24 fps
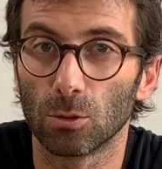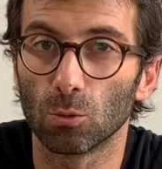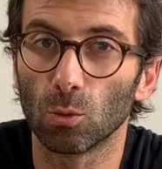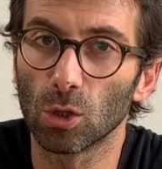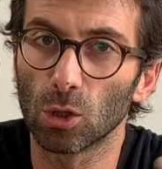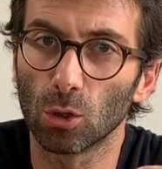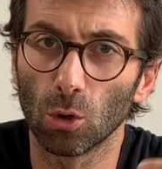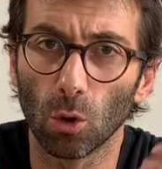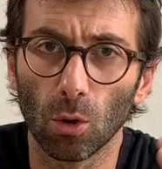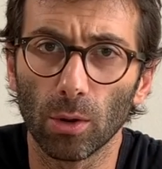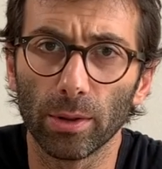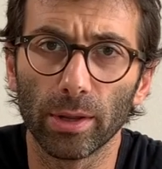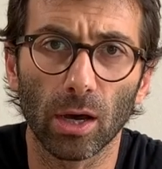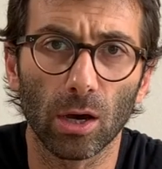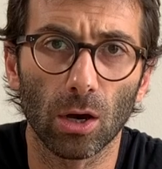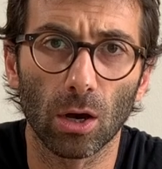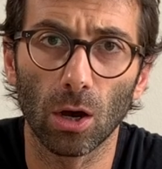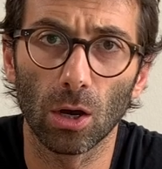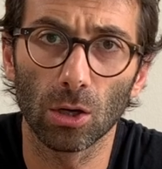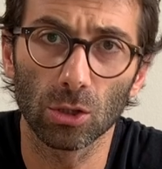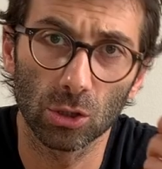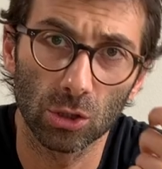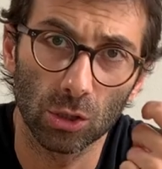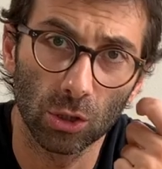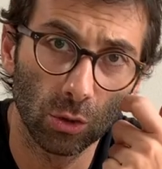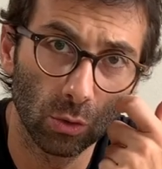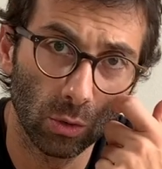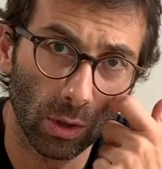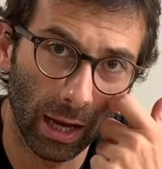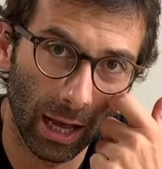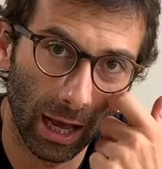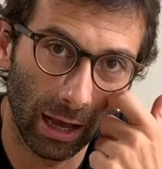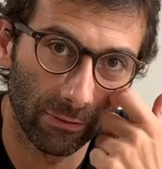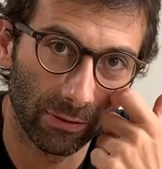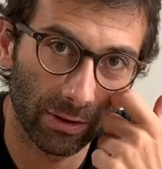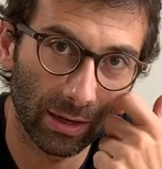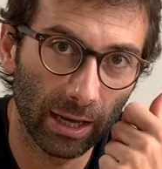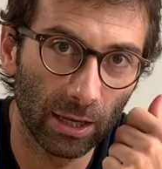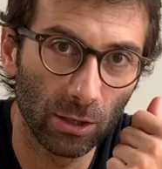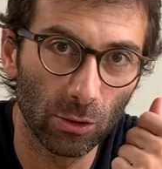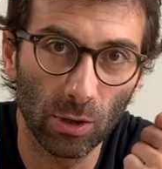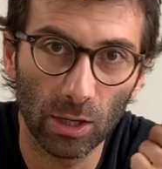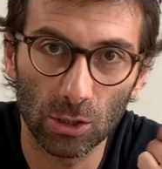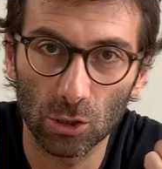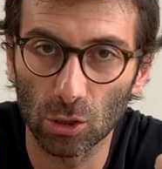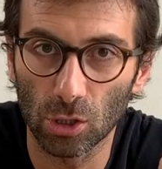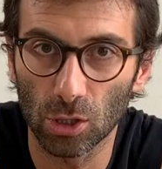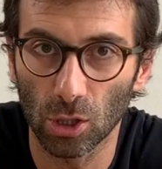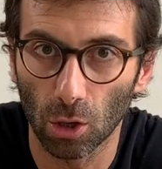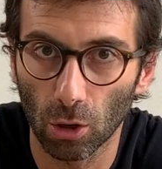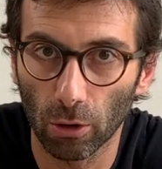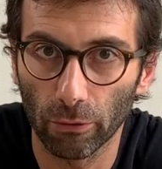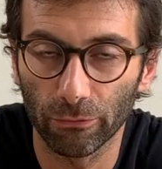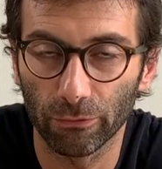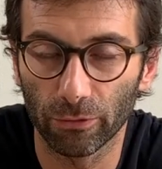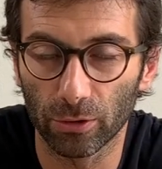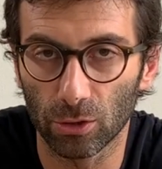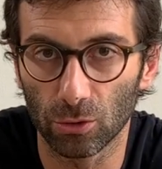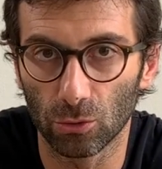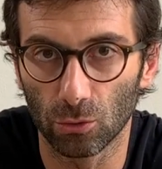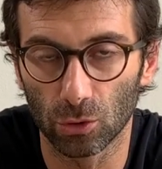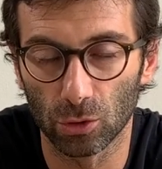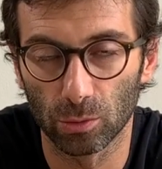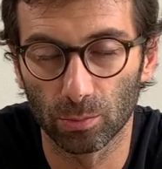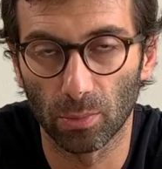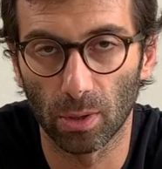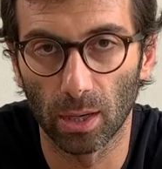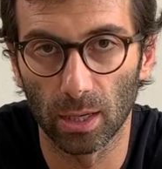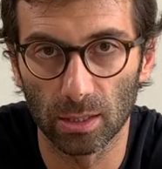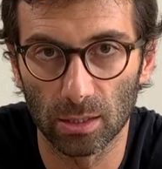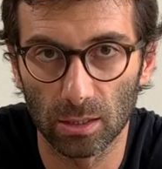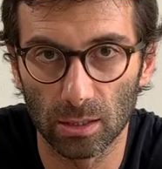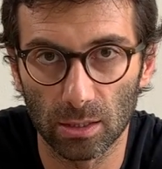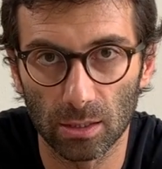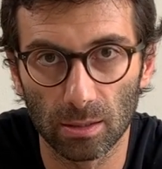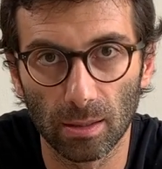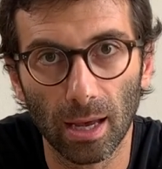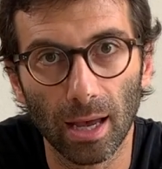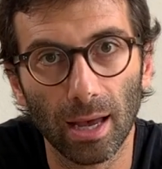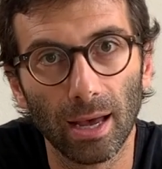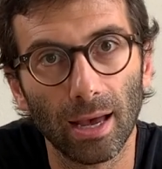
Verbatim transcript: With all the costs you have, can you actually offer those prices?